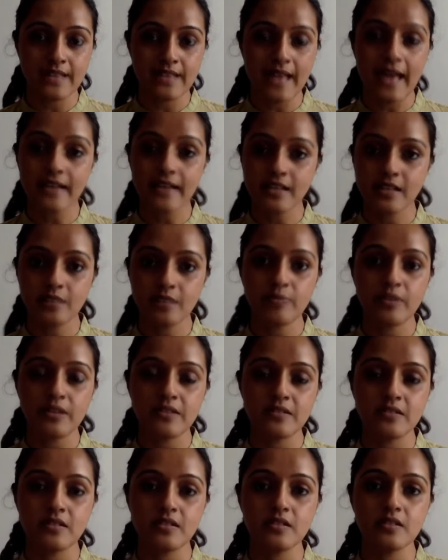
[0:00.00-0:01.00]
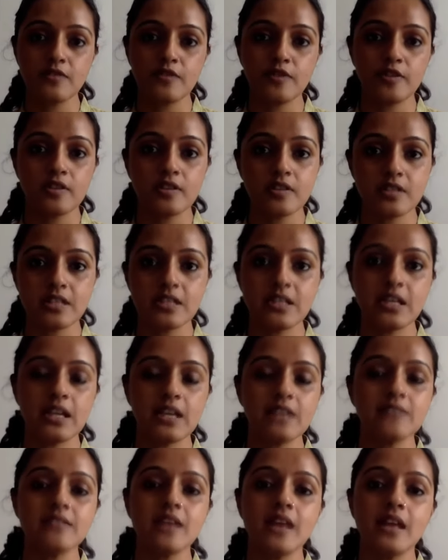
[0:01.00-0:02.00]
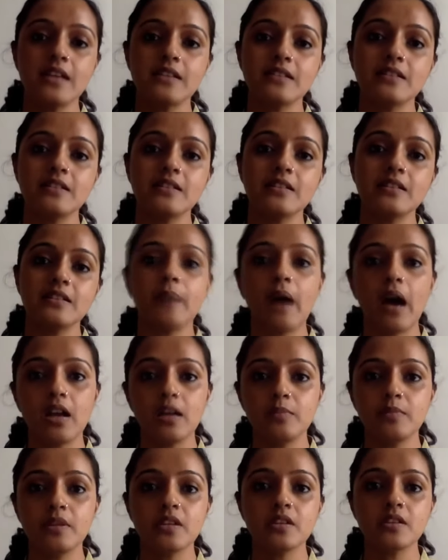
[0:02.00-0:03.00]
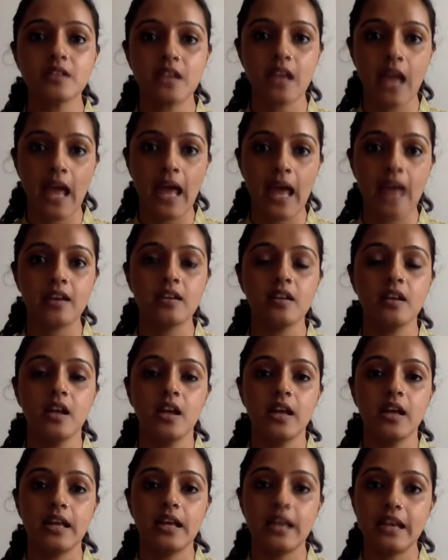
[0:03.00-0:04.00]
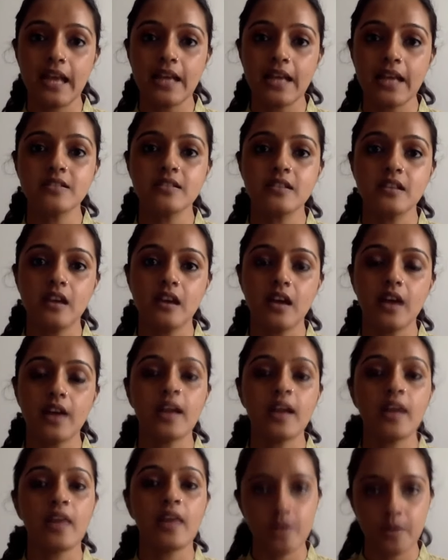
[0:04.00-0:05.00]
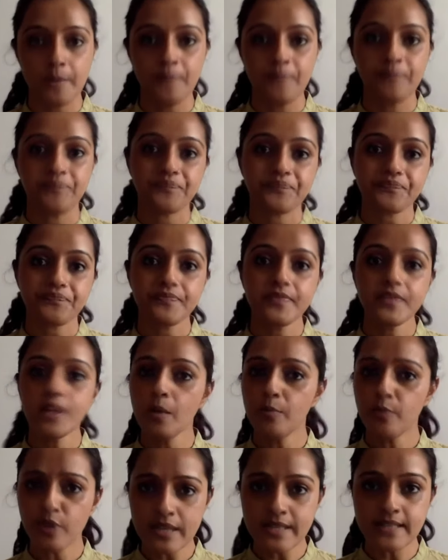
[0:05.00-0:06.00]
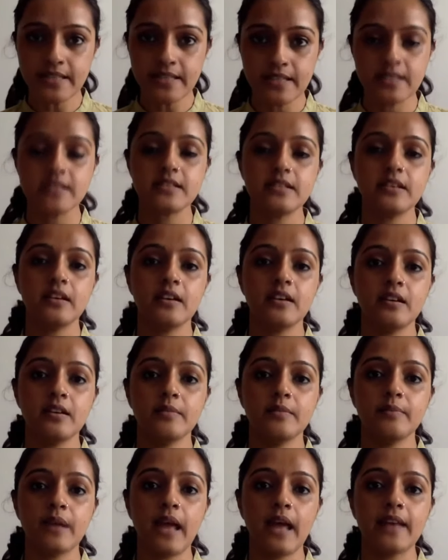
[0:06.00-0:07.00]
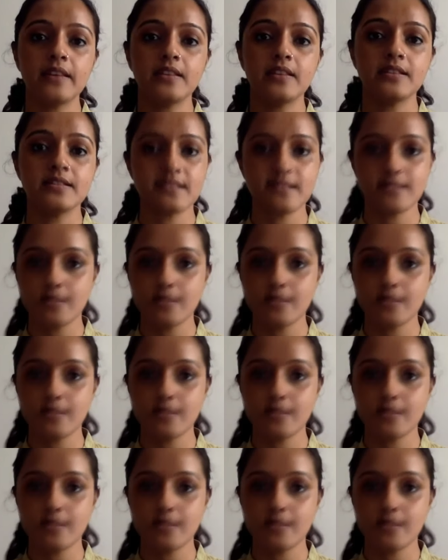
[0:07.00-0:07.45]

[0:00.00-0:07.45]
acting president for 30 days till the parliament can elect another president. And this is the